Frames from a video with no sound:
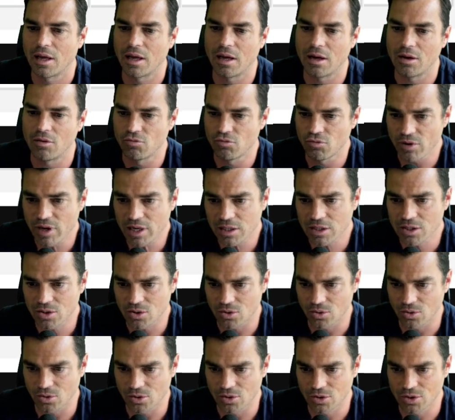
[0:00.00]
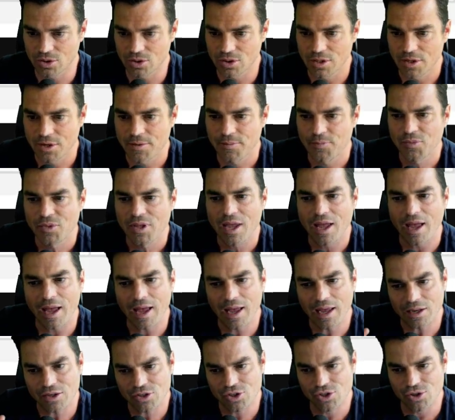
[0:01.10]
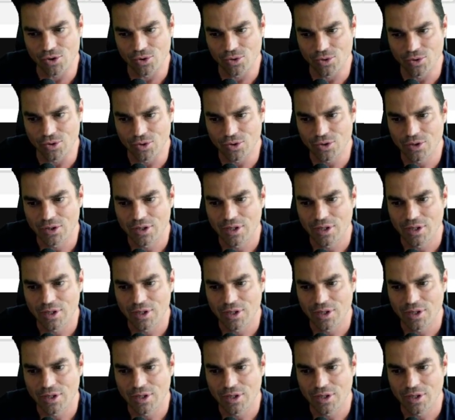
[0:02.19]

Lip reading: resource, Azure